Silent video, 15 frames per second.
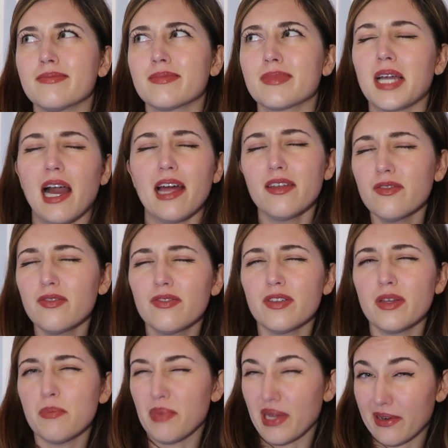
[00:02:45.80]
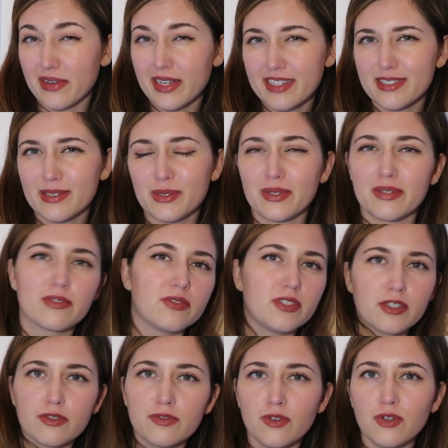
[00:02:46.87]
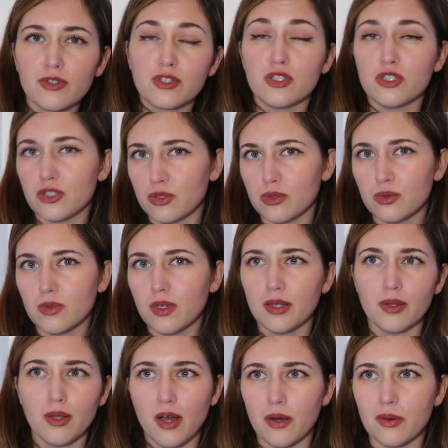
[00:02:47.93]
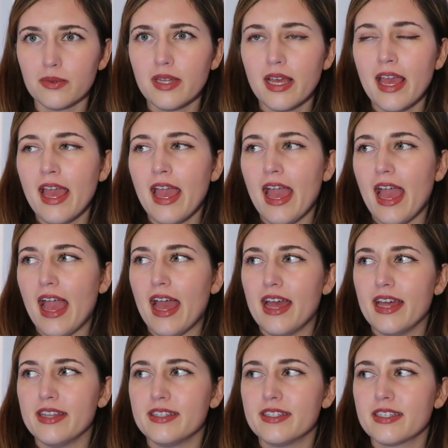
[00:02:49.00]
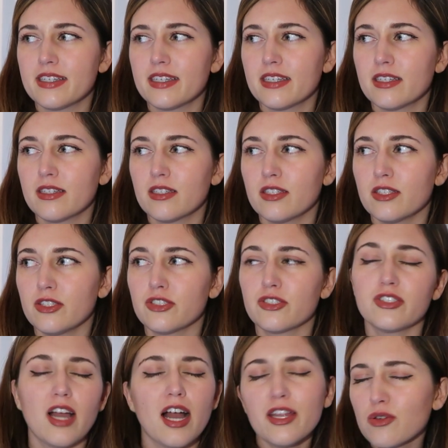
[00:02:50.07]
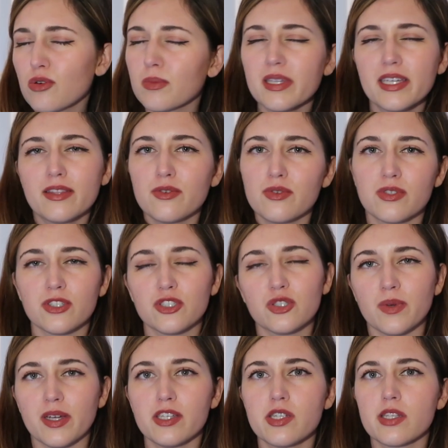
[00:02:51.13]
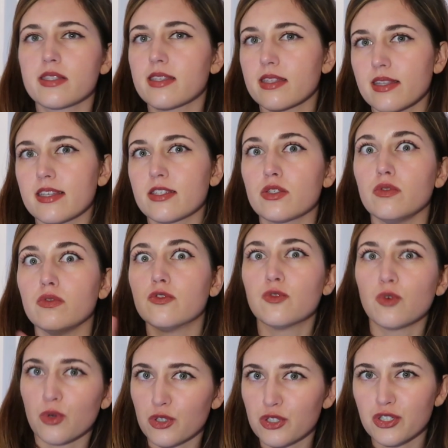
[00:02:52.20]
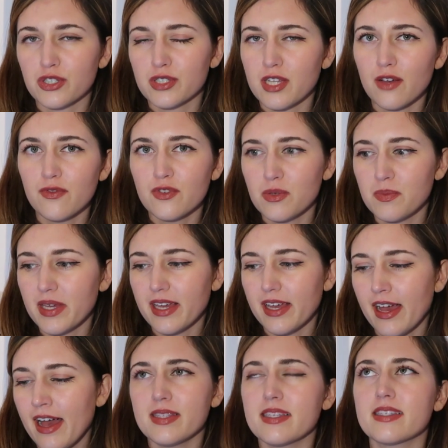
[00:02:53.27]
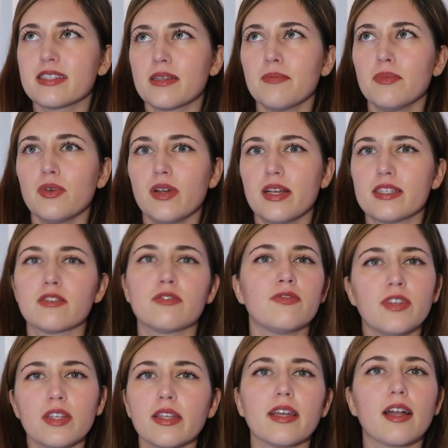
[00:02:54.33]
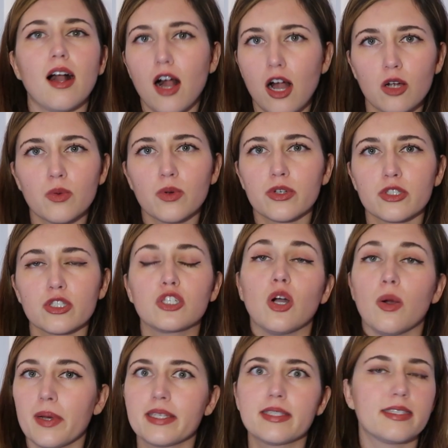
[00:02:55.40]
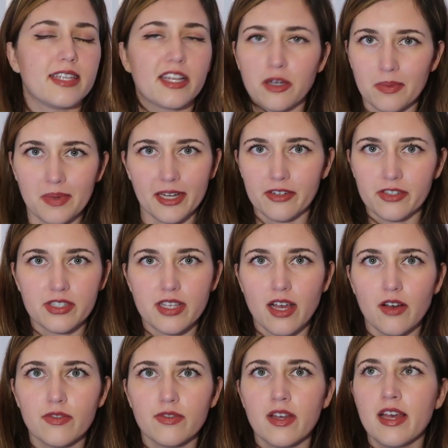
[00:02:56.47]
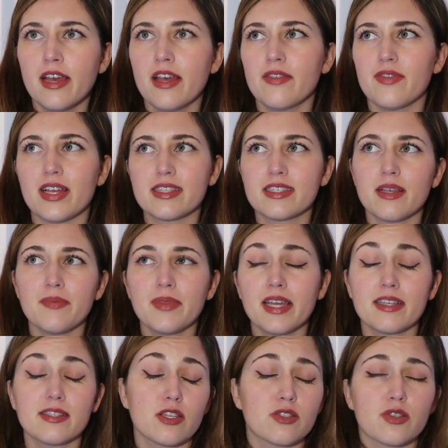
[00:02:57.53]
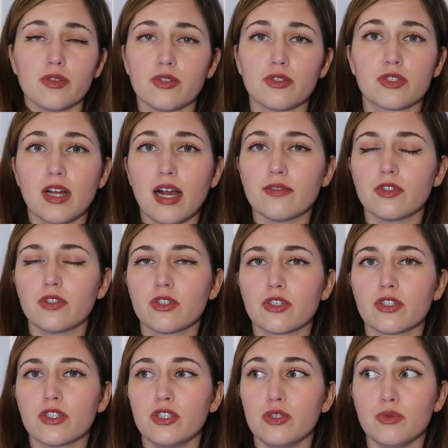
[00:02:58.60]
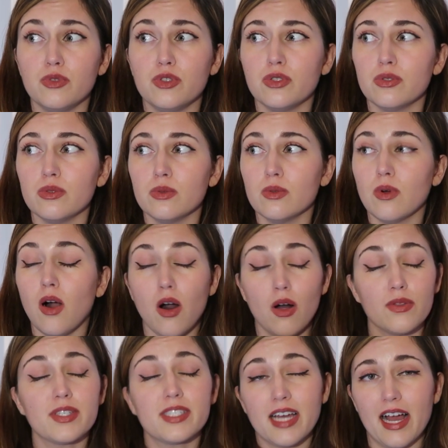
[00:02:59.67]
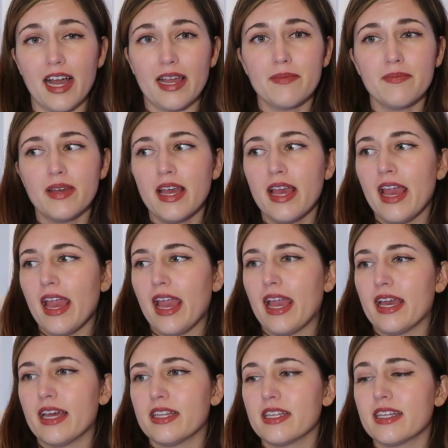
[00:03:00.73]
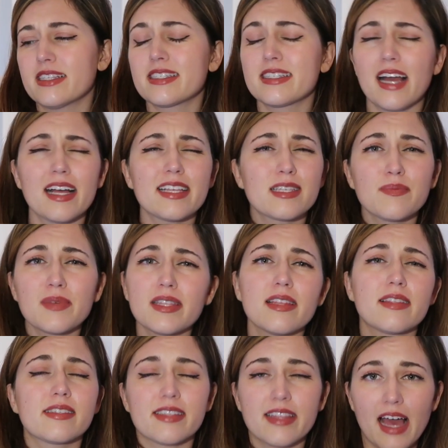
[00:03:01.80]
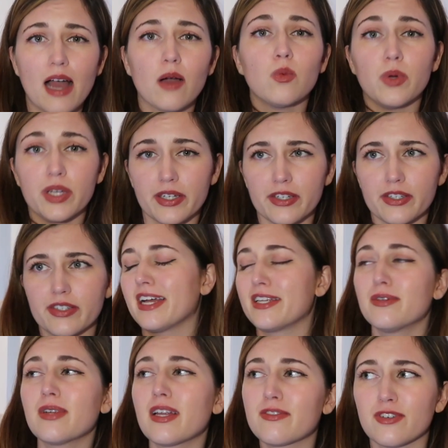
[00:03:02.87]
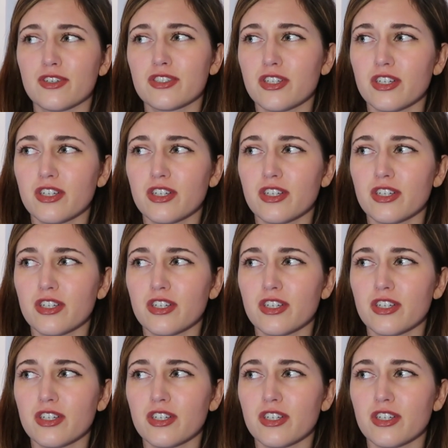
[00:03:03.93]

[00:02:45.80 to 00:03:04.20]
kind of embarrassed or fearful to do alone, and you're not normally in those situations unless you force yourself to be. It's as simple as feeling awkward going to dinner by yourself. That's something as a solo traveler you do all the time, and it's not something that's that weird. I know when I first